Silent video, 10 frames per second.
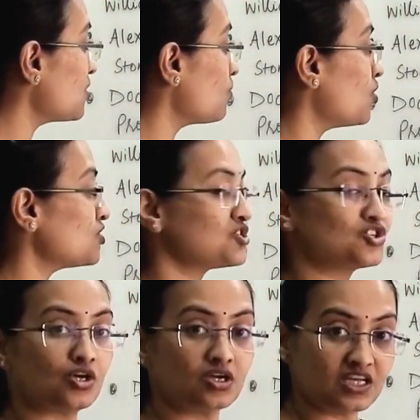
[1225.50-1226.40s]
was
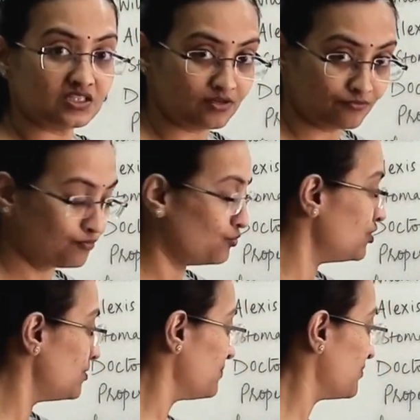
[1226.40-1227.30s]
churning the food,
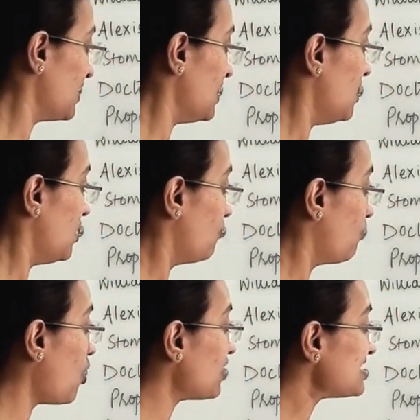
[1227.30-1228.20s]

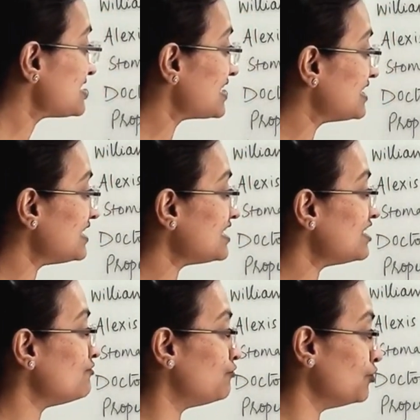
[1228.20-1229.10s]
wall
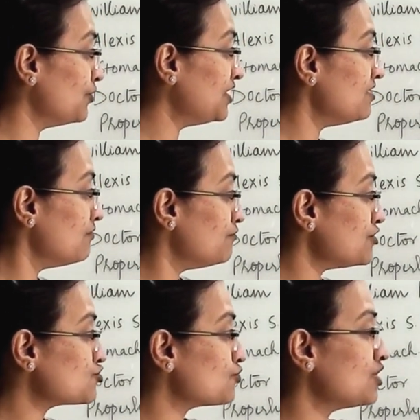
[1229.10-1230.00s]
secreted fluid
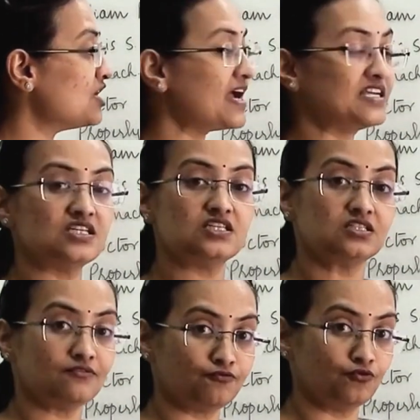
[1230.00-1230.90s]
which could digest
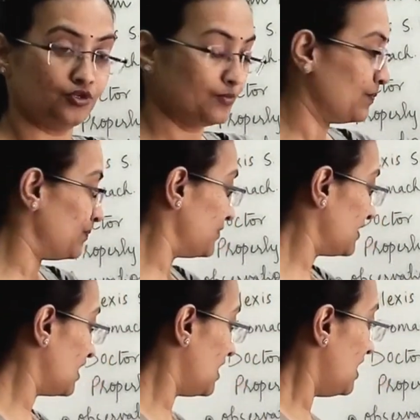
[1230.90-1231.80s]
the food,
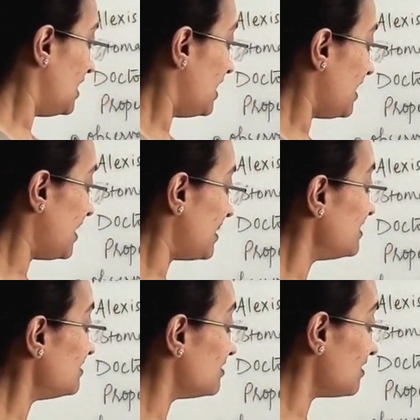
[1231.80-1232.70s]

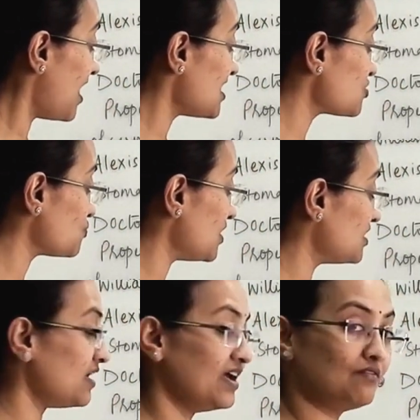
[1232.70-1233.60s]
and the last
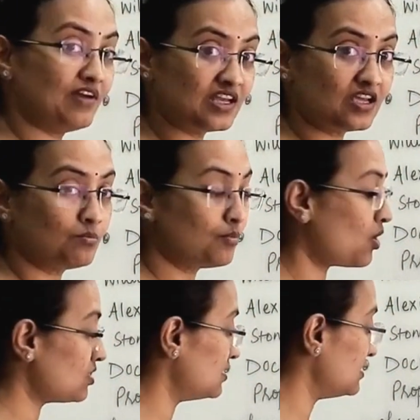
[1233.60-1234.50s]
one and very
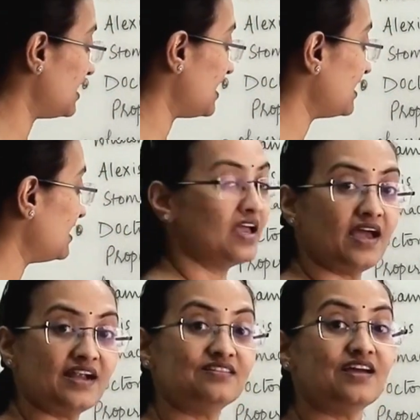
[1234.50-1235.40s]
important, that
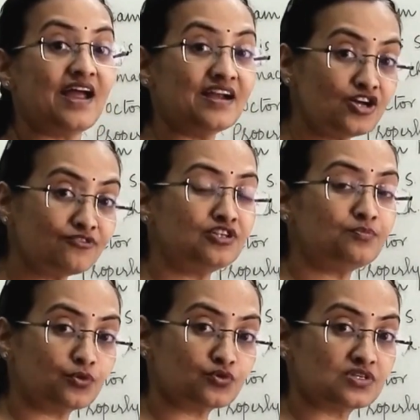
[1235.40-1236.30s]
at the end of the
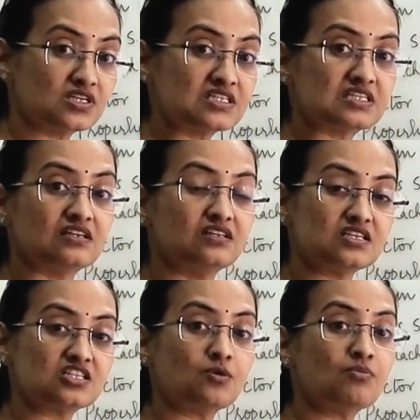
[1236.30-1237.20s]
process the
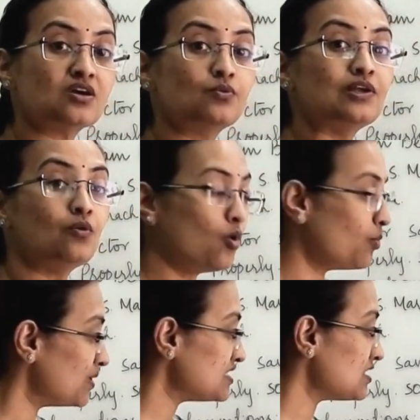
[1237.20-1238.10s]
stomach will
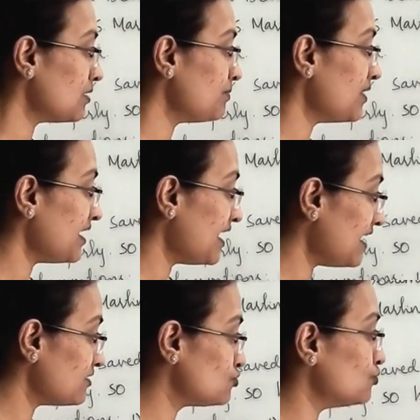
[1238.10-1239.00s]
opens up
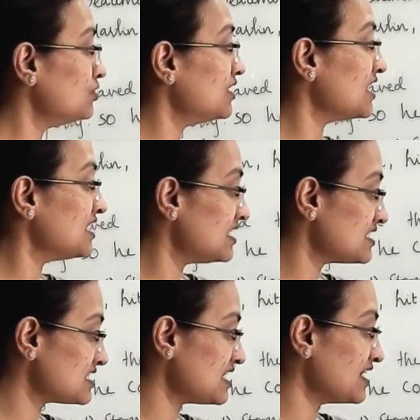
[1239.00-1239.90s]
to the
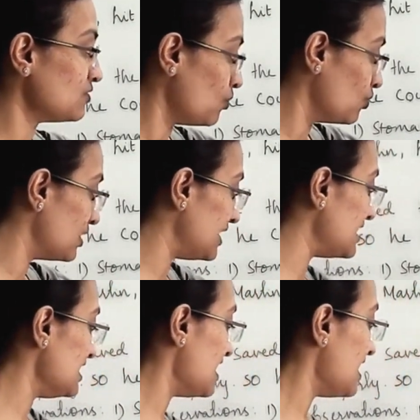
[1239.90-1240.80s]
intestine
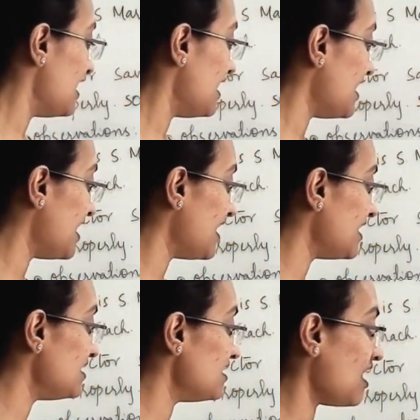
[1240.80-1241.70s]
only,
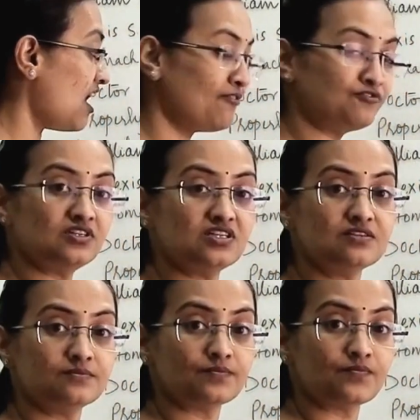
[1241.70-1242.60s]
and after
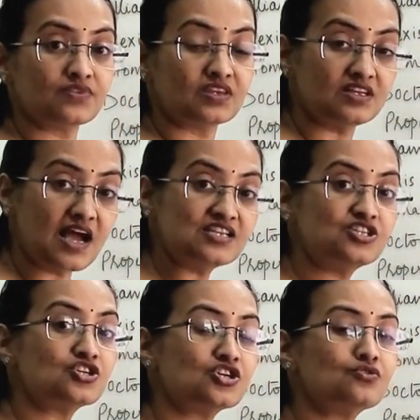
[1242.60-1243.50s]

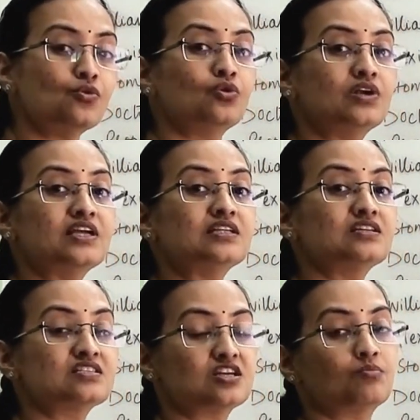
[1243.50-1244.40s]
digestion only the
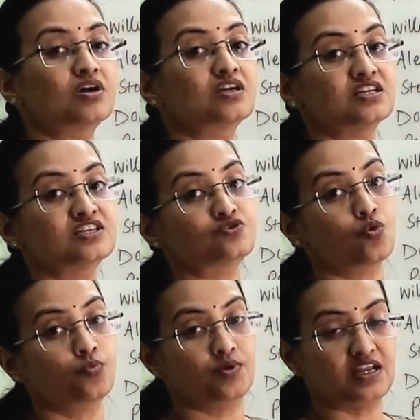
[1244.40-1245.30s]
stomach is
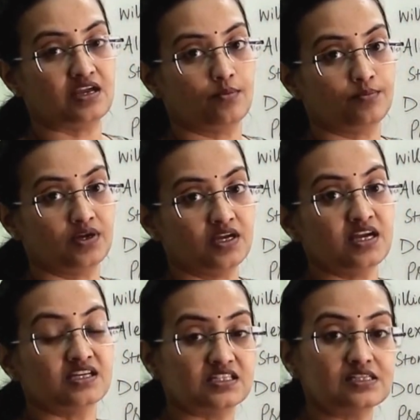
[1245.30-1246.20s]
opening up.
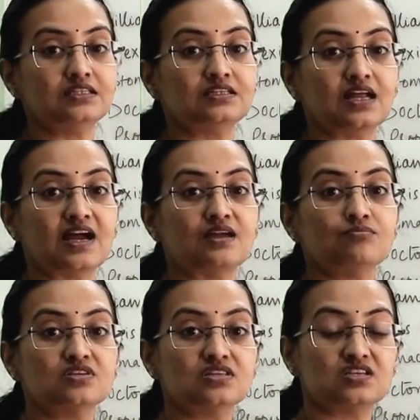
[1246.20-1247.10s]
Till the
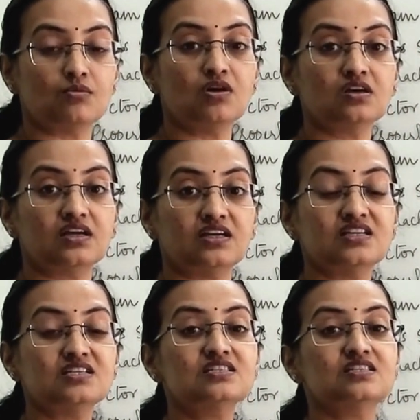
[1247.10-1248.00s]
time stomach
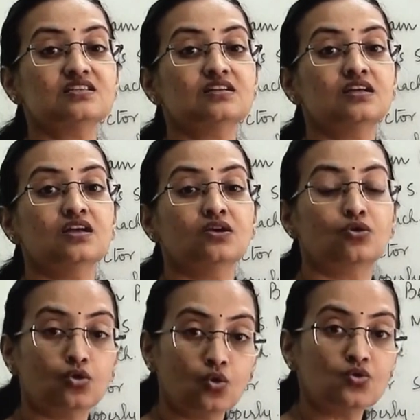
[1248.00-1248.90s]
is
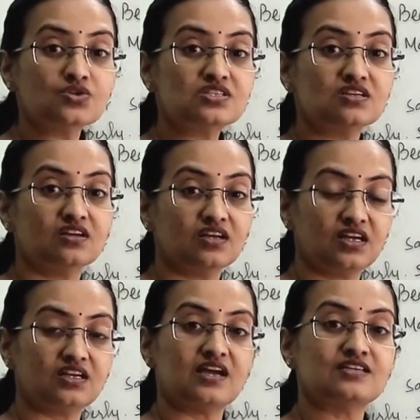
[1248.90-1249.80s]
closed,
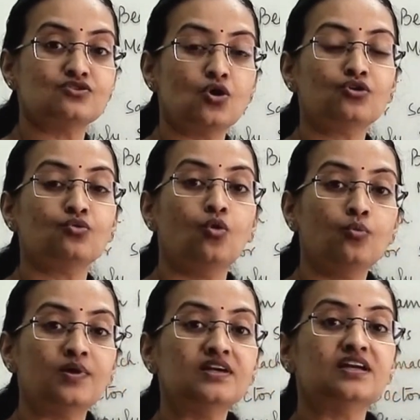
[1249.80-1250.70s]
it has not
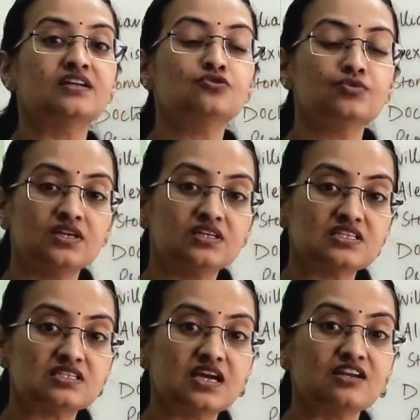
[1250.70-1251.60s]
opened into
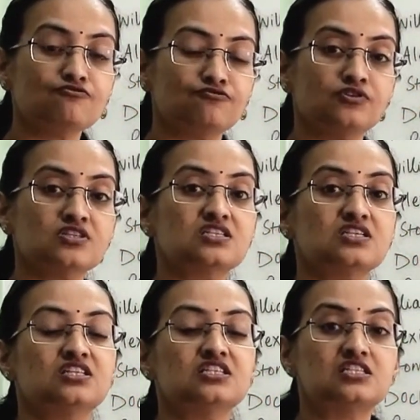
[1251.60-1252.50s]
intestine. First
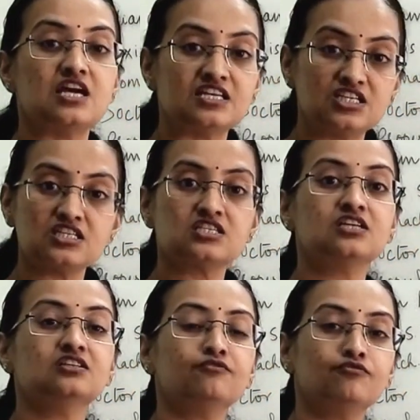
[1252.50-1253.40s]
it is
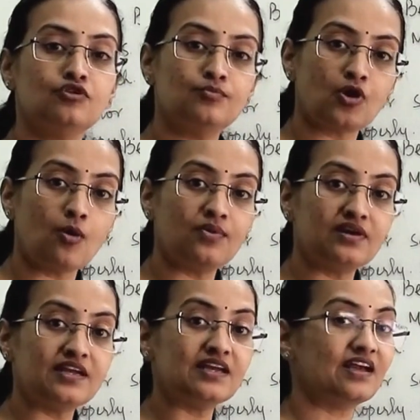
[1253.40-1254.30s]
digesting the food
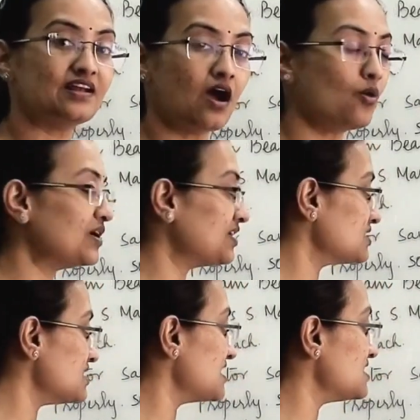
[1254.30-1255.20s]
properly, and how it
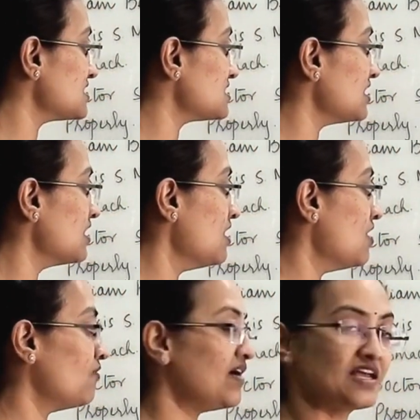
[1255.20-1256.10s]
is digesting?
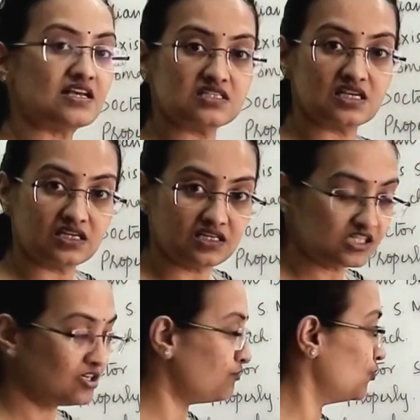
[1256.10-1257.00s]
Via
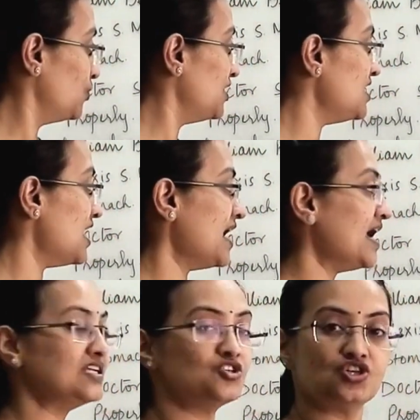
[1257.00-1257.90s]
secreting fluid
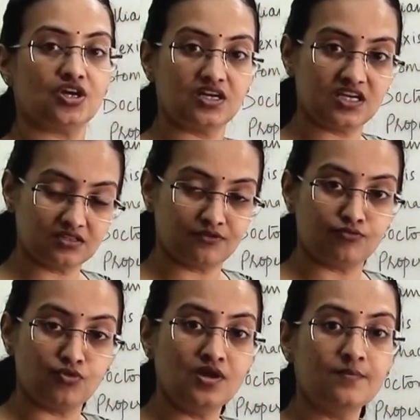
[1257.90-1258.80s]
and churning the
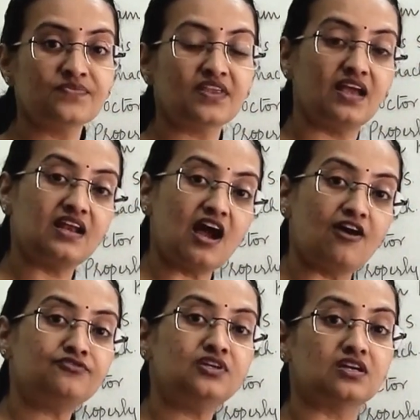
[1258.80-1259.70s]
food, and
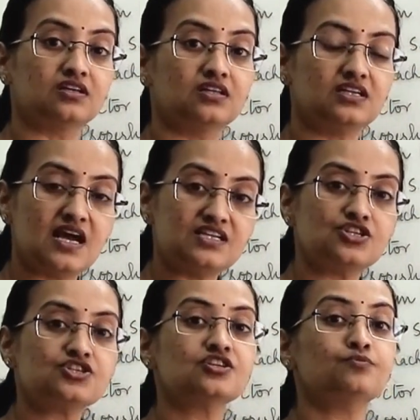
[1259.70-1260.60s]
after the
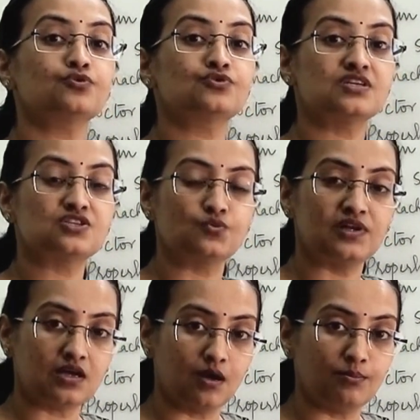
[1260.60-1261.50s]
digestion process
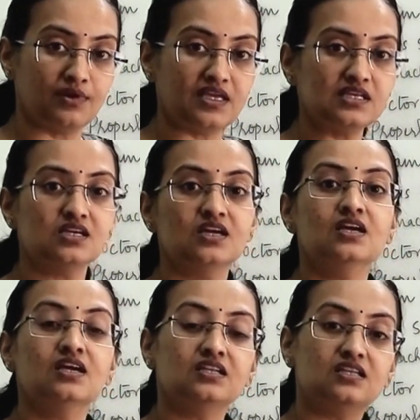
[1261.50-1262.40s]
will complete,
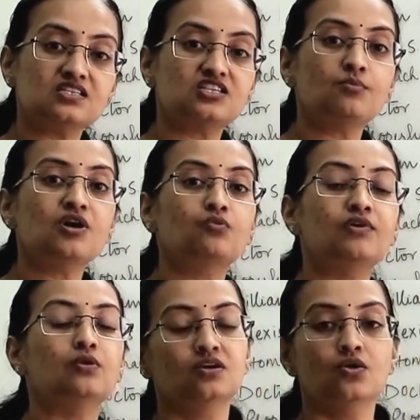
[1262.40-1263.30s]
the stomach
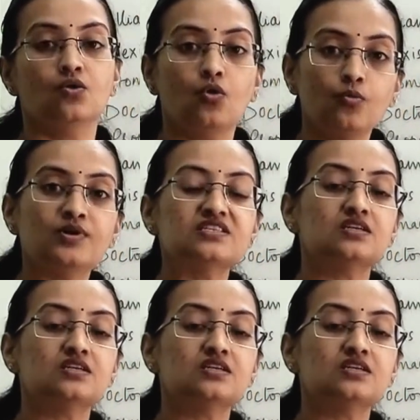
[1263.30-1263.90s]
will opens